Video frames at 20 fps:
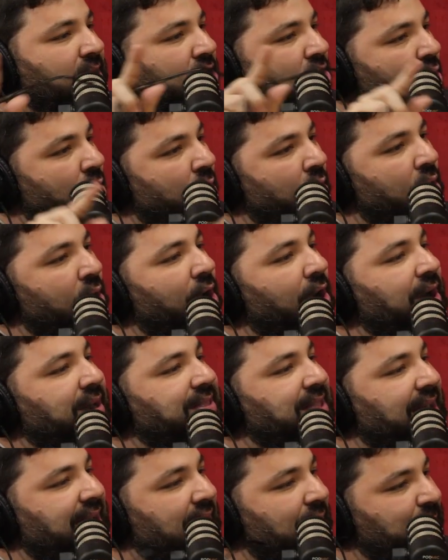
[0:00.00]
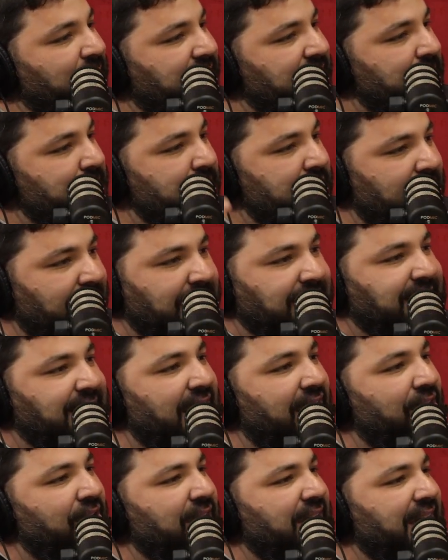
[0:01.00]
the Corps. It's not helping the
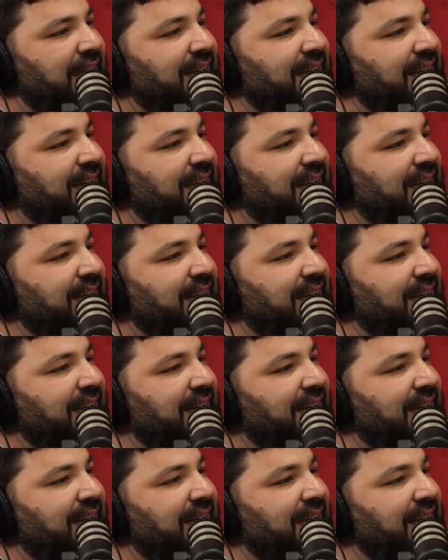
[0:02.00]
military.